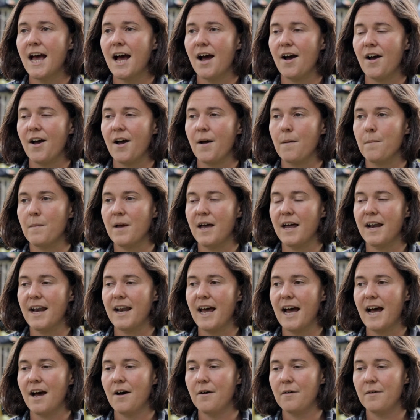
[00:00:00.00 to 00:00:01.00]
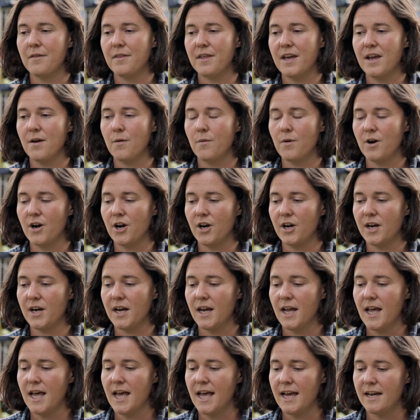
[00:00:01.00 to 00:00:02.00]
And how they work
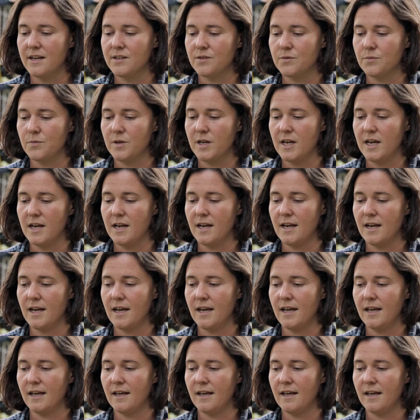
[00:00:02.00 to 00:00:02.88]
is we